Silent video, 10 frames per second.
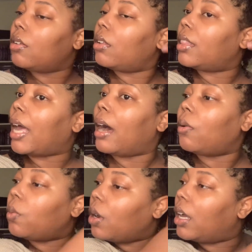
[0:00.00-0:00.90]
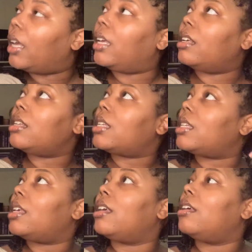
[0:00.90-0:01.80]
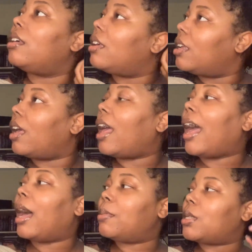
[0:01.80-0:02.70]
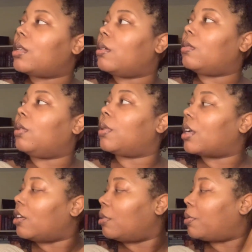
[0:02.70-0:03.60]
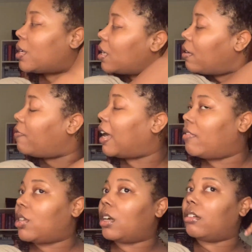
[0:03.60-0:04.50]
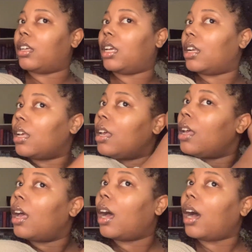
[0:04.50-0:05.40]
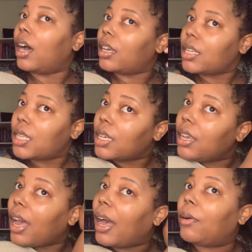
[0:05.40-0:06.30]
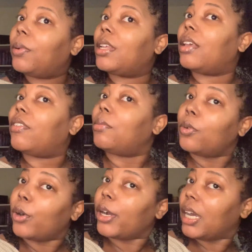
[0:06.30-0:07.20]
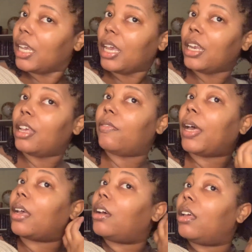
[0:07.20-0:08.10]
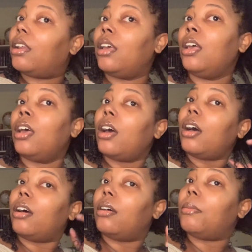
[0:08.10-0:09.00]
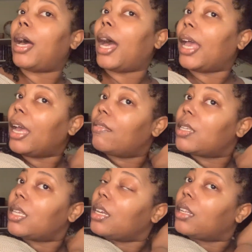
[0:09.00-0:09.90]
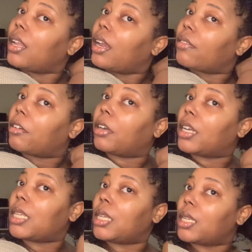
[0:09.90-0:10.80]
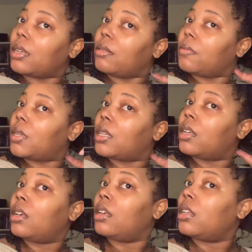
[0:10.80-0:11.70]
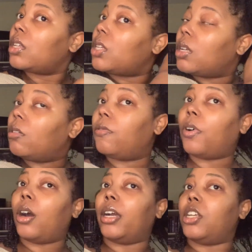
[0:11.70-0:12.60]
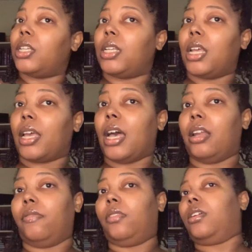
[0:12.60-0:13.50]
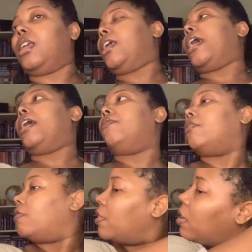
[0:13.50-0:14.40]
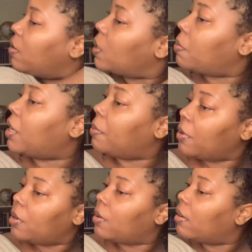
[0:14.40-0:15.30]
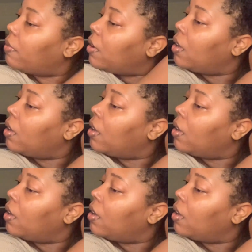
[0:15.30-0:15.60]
That was absolutely 100% a 5-star read. Honestly, I would give it more again if I could. I have seen a lot of criticisms so far, just in kind of looking at reviews and people who have